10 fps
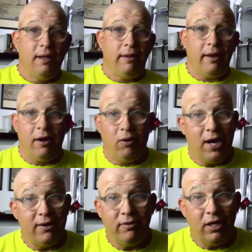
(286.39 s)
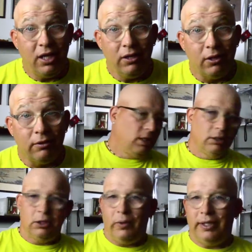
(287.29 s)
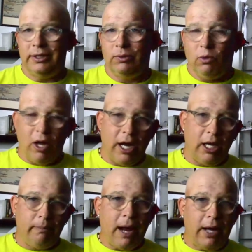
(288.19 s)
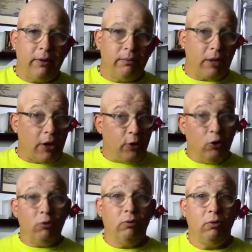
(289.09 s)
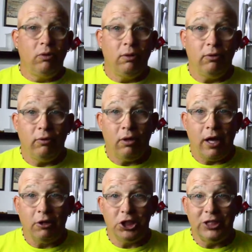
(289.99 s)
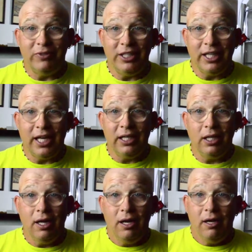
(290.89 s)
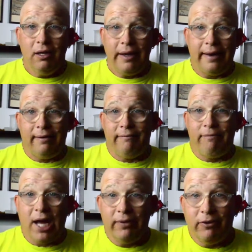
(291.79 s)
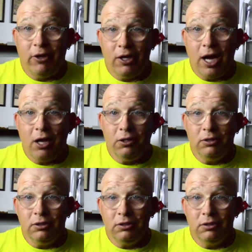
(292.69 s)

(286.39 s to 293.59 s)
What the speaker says: They don't have any either. So he said, well, I can buy a new LG V10 at $500.